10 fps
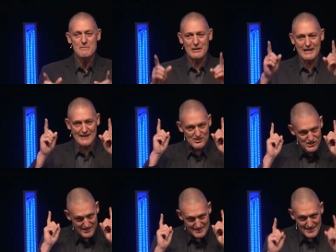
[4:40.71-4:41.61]
But it is
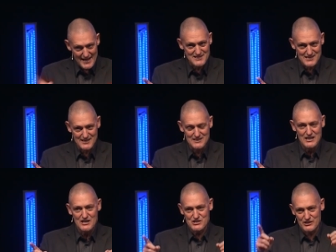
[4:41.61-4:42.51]
connected
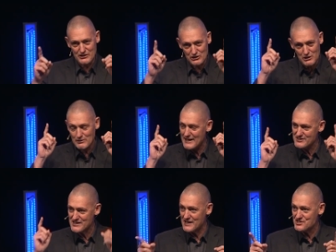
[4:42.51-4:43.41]
to the
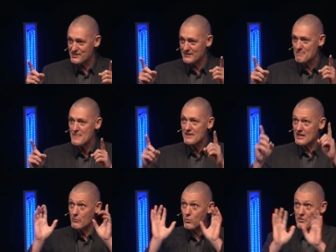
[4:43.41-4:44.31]
globalization,
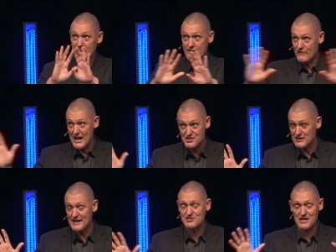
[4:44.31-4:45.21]
the, the
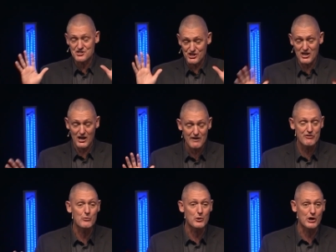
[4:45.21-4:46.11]
evangelization of
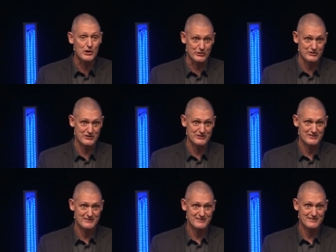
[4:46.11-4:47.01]
the world.
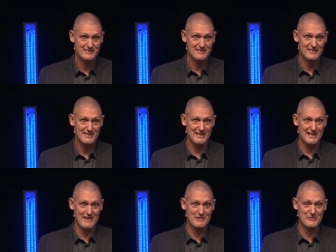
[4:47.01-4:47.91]
And
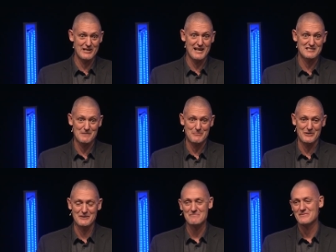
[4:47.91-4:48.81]
everyone has a
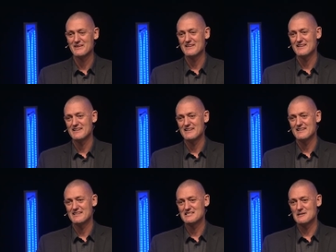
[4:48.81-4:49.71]
part
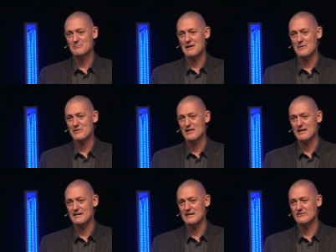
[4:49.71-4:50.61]
to play with
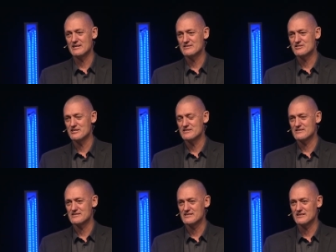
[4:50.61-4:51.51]
that, even as
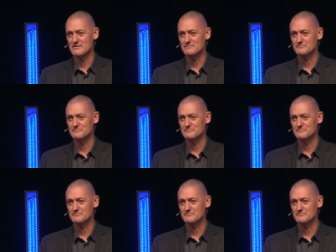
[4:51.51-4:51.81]
Jesus did.